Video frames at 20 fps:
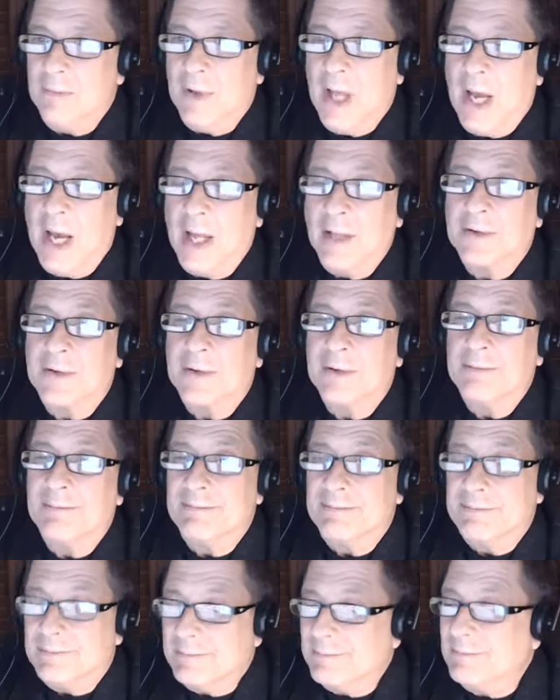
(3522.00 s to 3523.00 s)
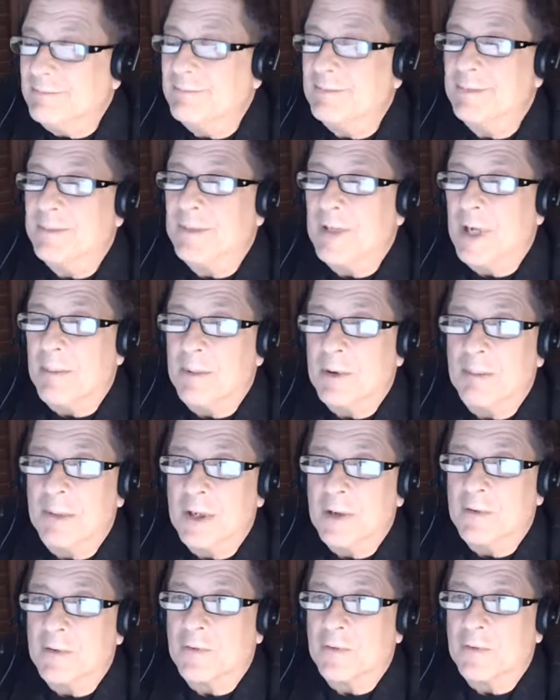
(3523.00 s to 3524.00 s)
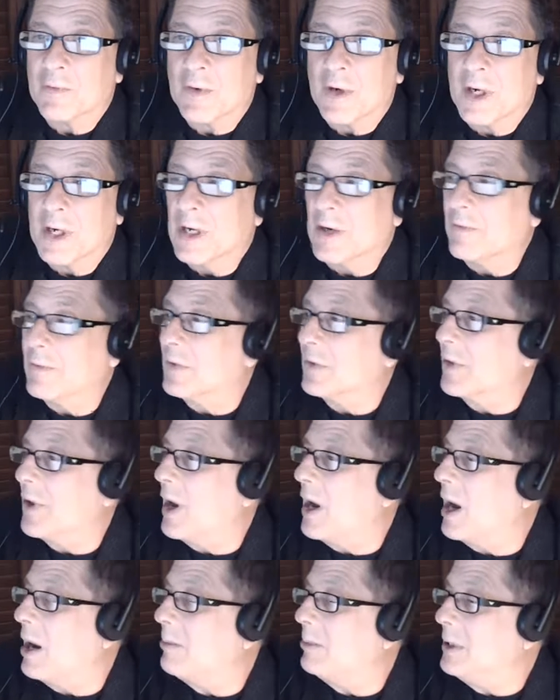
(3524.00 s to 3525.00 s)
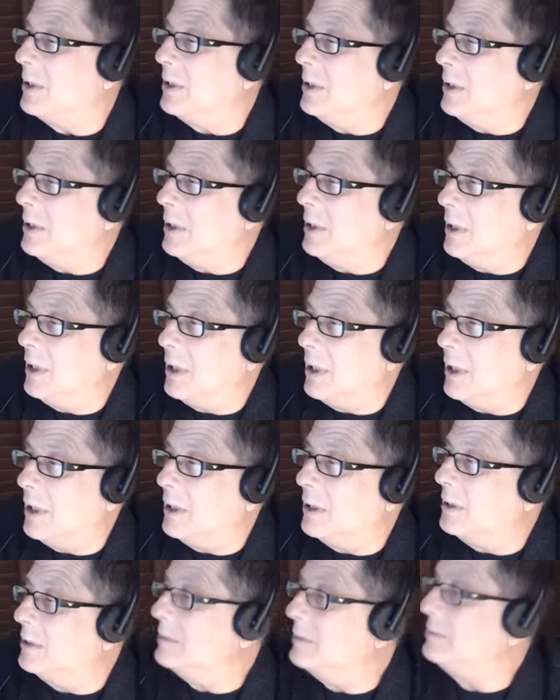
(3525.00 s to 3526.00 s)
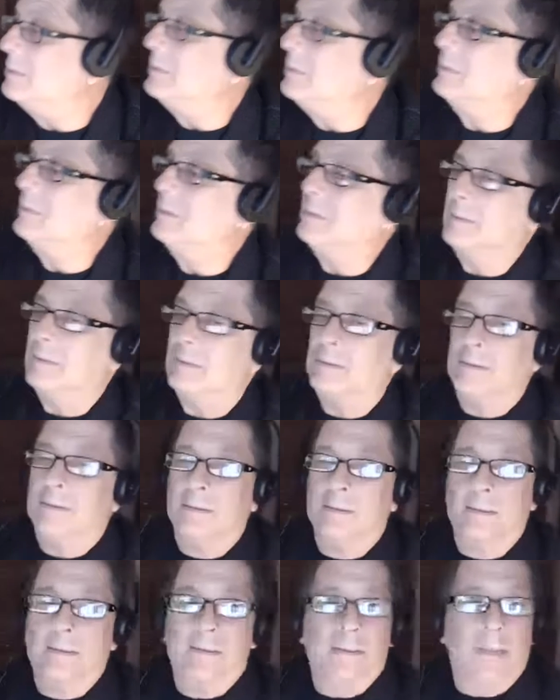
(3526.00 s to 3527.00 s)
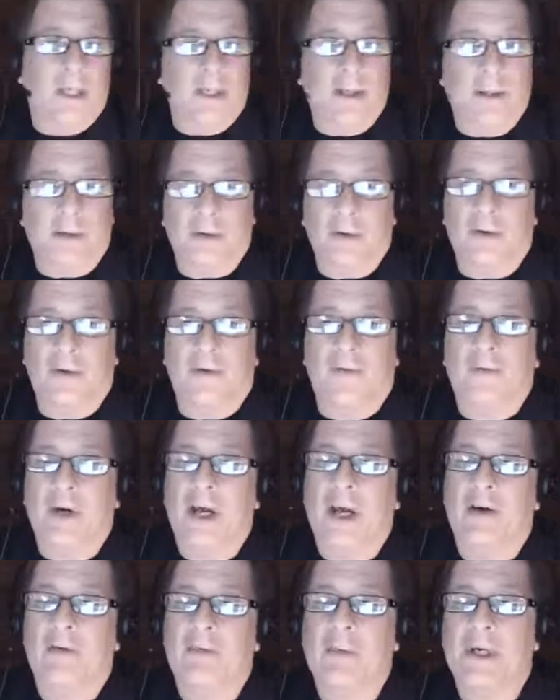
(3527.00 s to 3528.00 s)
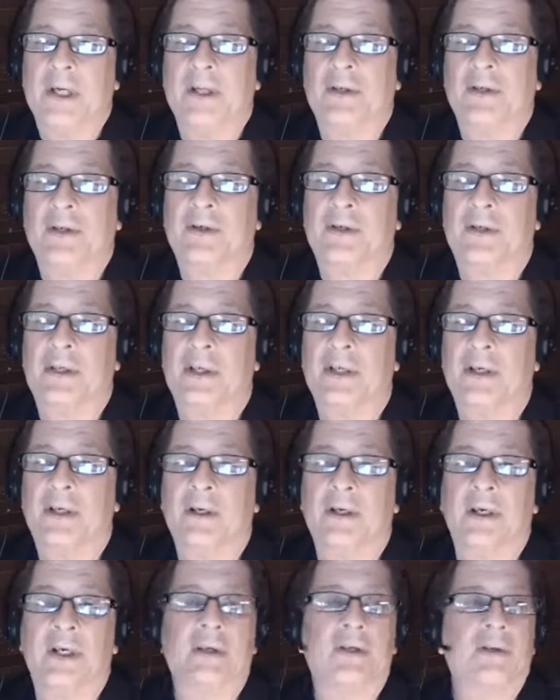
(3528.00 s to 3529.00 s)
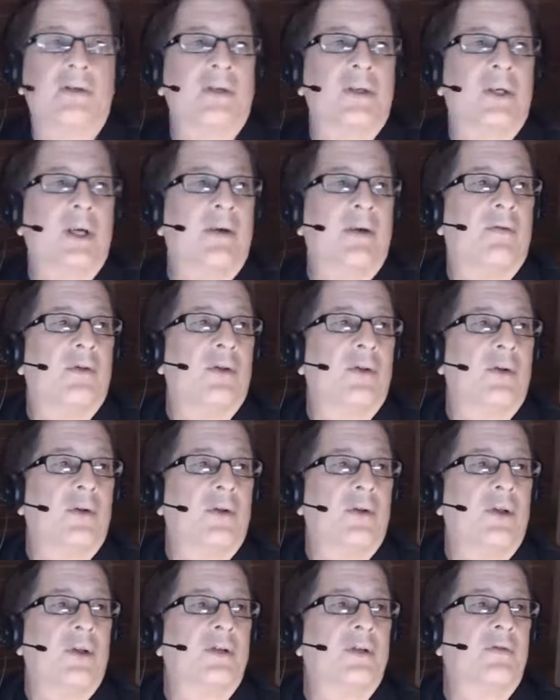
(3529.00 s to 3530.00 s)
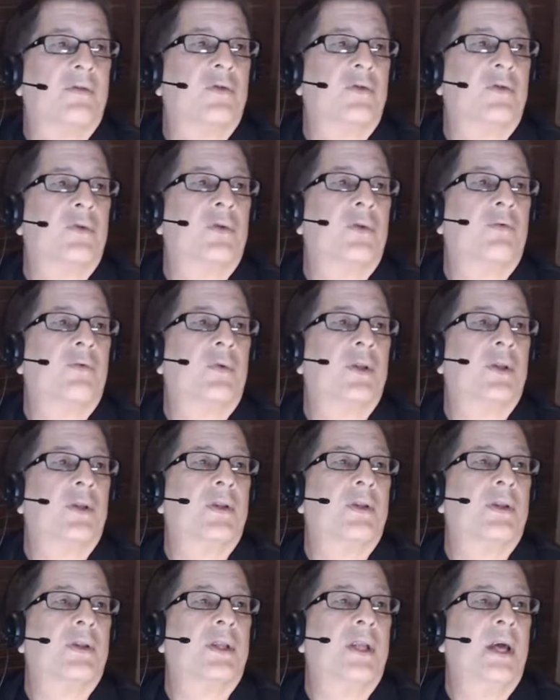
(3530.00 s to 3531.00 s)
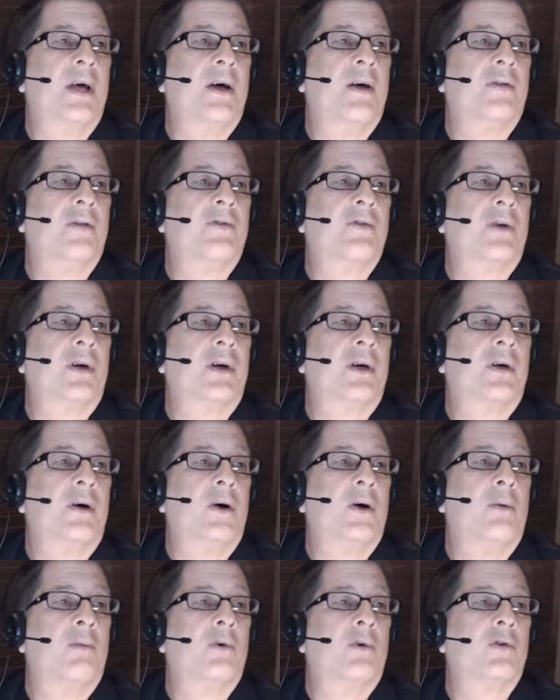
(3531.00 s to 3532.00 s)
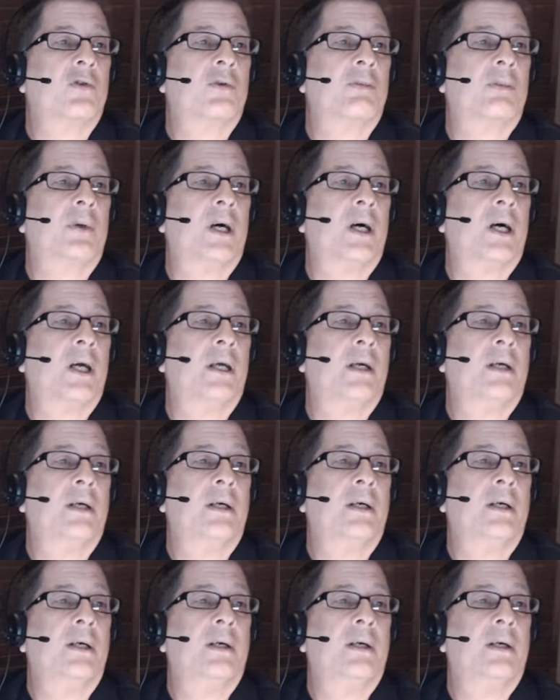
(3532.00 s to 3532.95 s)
that's a couple of big ones right off the top. Um, I don't know if I have my list here. I usually have a little list of sort of what towns are almost by.